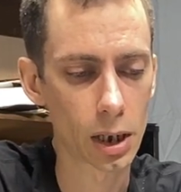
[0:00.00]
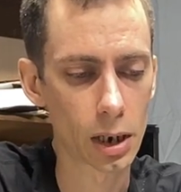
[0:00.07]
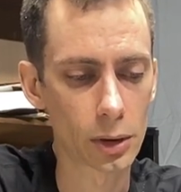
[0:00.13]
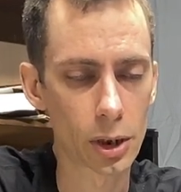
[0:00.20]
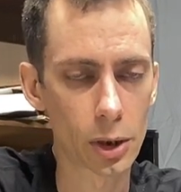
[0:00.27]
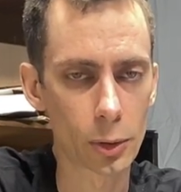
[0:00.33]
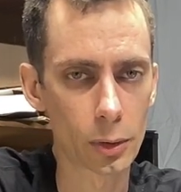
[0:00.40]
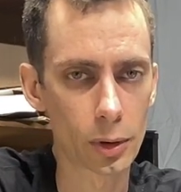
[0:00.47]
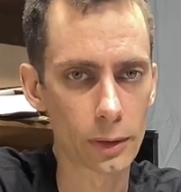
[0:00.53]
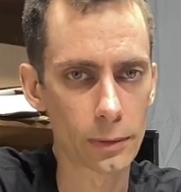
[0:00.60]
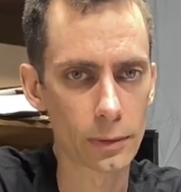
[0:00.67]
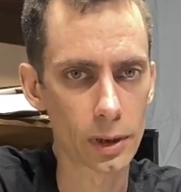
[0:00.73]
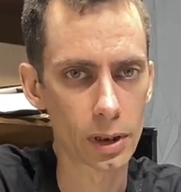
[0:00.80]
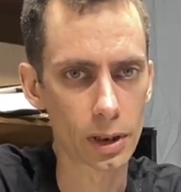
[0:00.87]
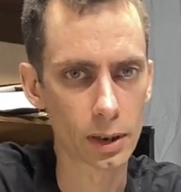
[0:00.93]
I don't know
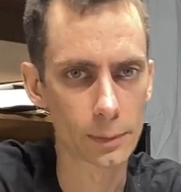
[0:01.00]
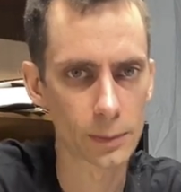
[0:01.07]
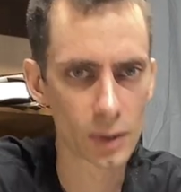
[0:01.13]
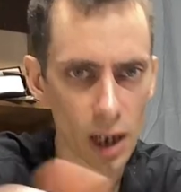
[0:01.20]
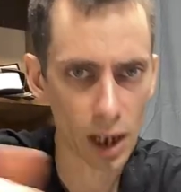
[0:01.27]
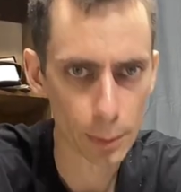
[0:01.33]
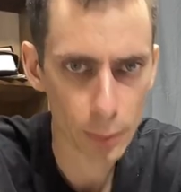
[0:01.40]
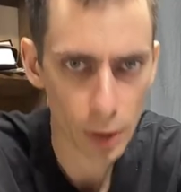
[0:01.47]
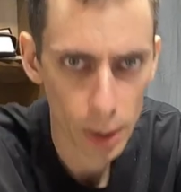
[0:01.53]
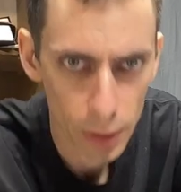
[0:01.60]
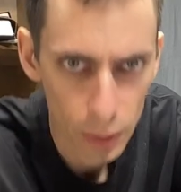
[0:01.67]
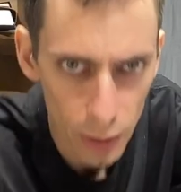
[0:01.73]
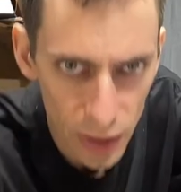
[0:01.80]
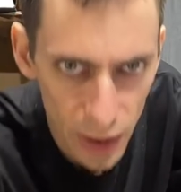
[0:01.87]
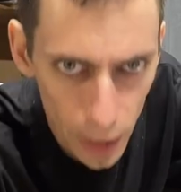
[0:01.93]
if I
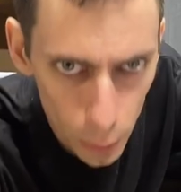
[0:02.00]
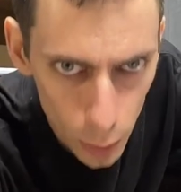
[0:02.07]
probably read